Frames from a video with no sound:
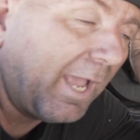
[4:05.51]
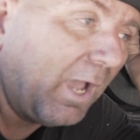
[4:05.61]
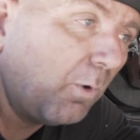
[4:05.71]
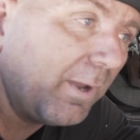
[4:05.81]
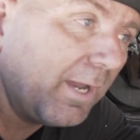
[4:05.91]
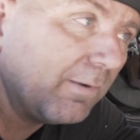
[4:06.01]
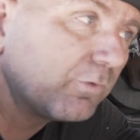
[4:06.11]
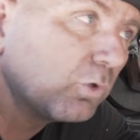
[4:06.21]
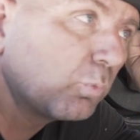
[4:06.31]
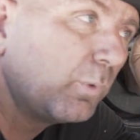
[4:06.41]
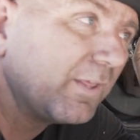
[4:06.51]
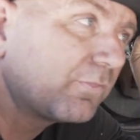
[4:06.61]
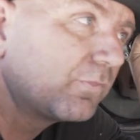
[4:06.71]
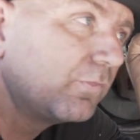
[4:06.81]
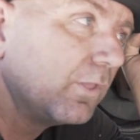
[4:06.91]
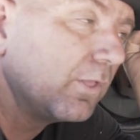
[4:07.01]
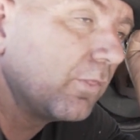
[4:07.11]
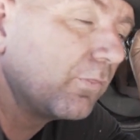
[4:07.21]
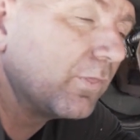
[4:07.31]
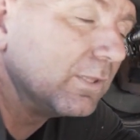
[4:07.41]
However, with
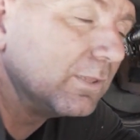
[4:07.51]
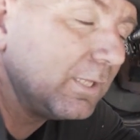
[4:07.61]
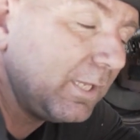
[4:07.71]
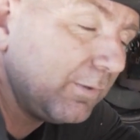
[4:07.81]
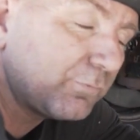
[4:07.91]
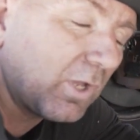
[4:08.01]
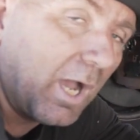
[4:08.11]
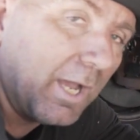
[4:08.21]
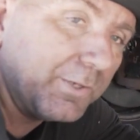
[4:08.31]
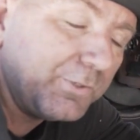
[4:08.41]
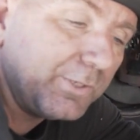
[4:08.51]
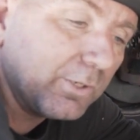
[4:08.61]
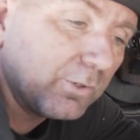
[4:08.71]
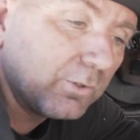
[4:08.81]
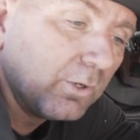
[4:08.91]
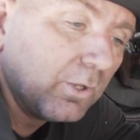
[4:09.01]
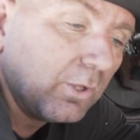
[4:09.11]
the lift on here,